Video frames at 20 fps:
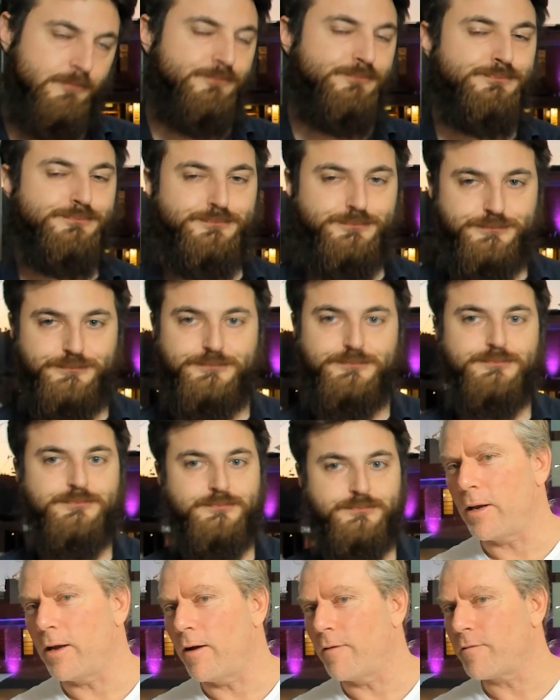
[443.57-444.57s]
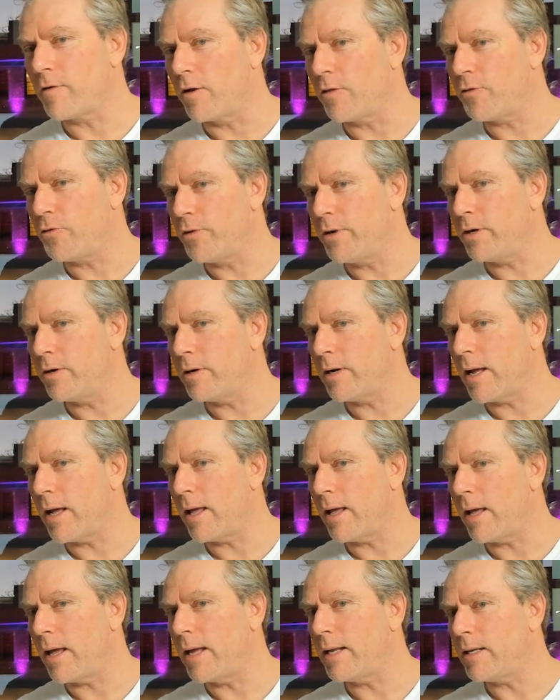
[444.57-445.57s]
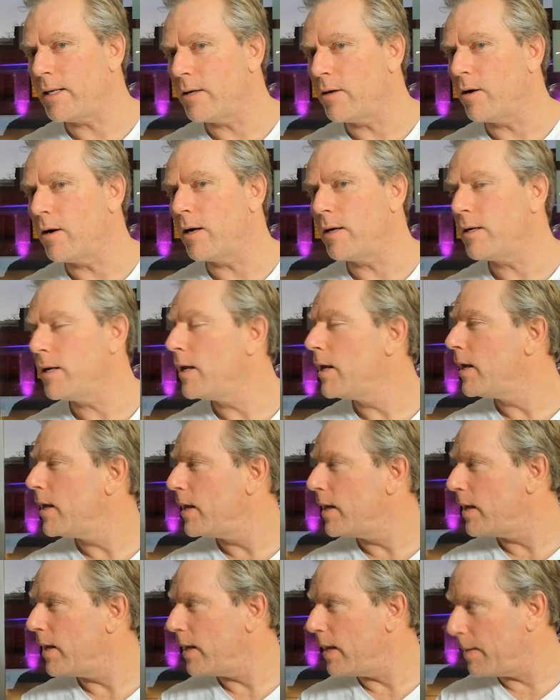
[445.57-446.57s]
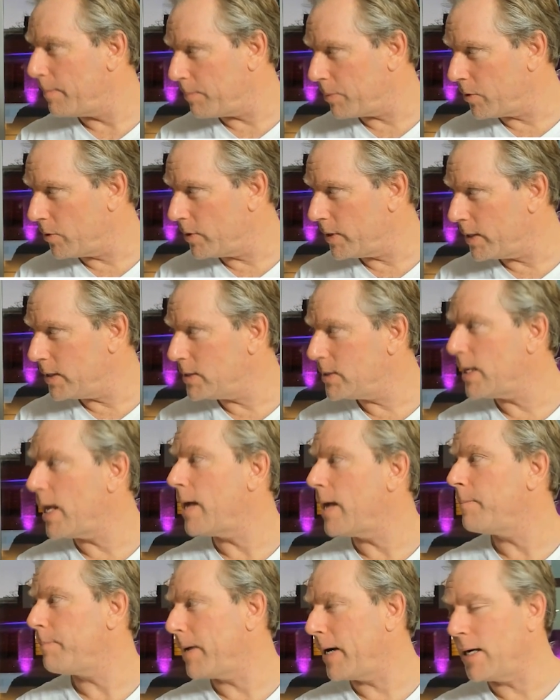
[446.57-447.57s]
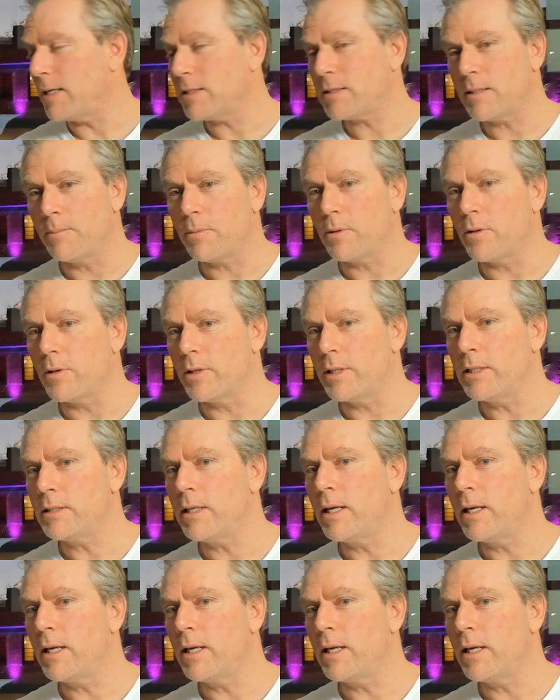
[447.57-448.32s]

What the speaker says: So in summary, I've got 389 employees and past employees.